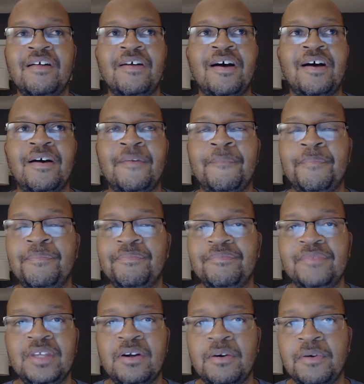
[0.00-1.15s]

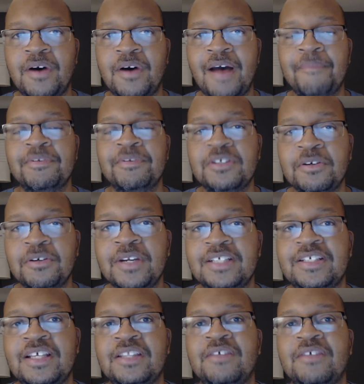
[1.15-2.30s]

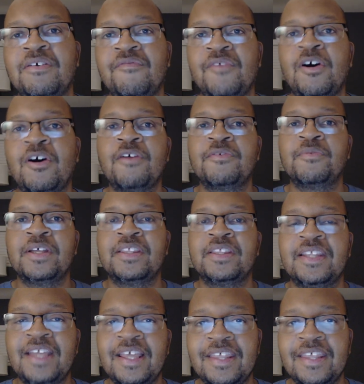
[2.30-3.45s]
opportunities that they're involved with,
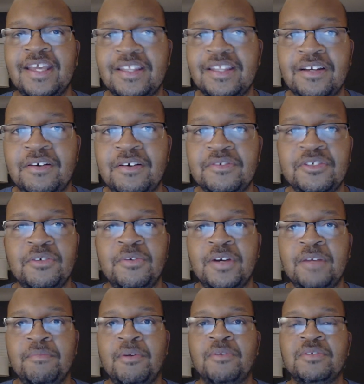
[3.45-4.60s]
and they think they're
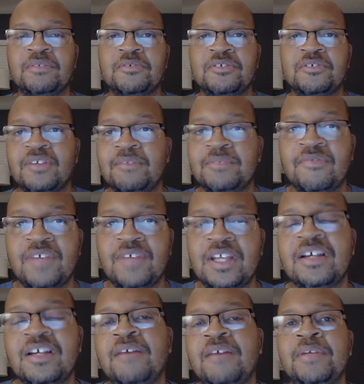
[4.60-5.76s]
doing multiple streams of
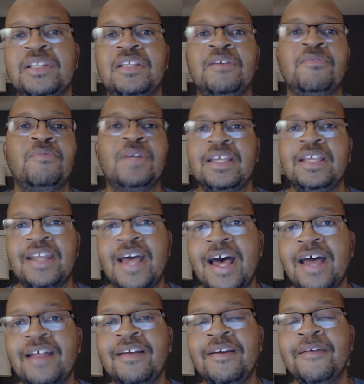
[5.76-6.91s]
income, but they're really
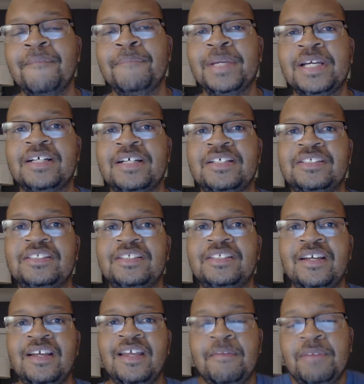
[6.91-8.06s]
not, because
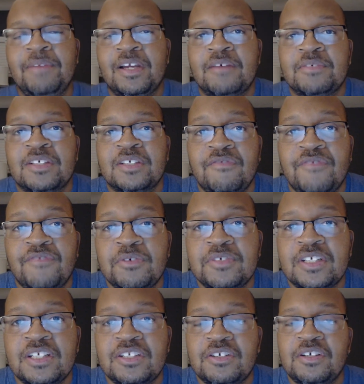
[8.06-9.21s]
it becomes
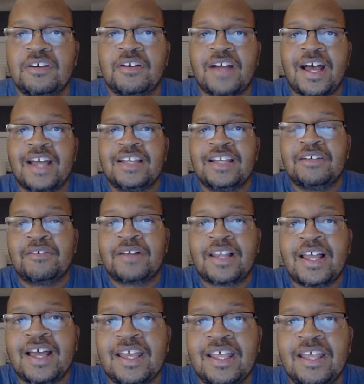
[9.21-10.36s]
confusing to your ideal
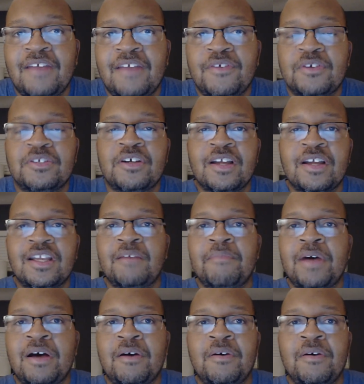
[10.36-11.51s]
client if you're talking
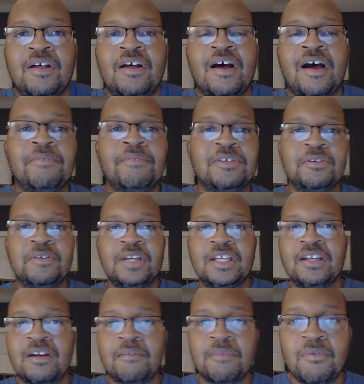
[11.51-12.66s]
about opportunity
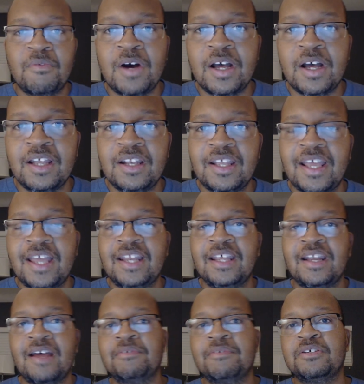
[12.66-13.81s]
number 1 and then
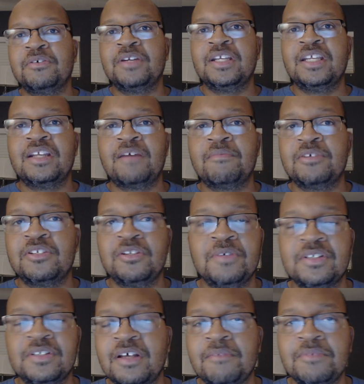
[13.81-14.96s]
opportunity number 2
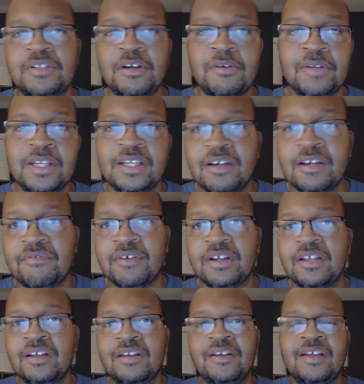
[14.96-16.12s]
is something totally different.
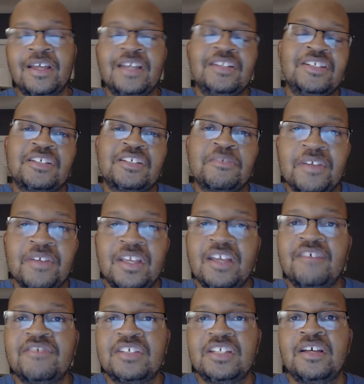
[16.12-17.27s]
It just
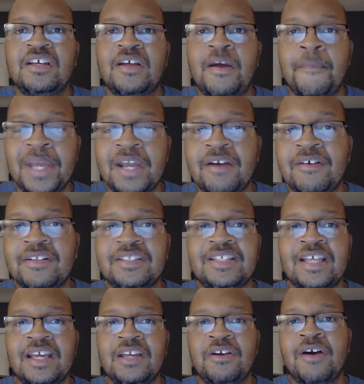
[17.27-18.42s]
gives the appearance
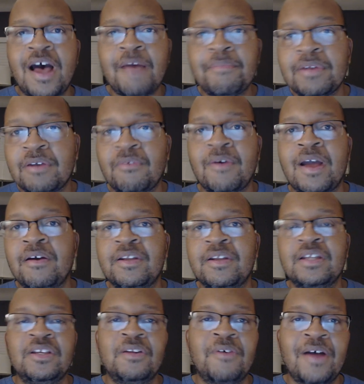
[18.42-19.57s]
that you're hopping around
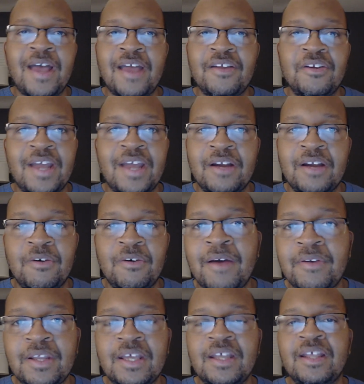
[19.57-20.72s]
and you're not
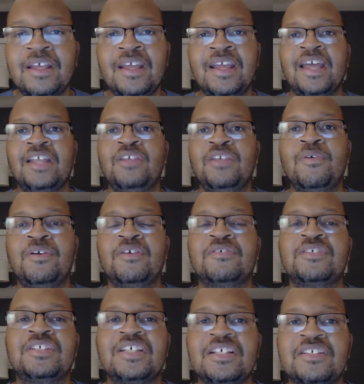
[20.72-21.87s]
grounded, and your
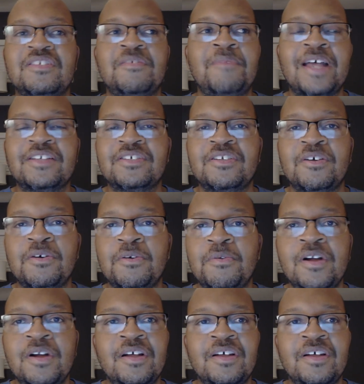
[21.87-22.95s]
system has no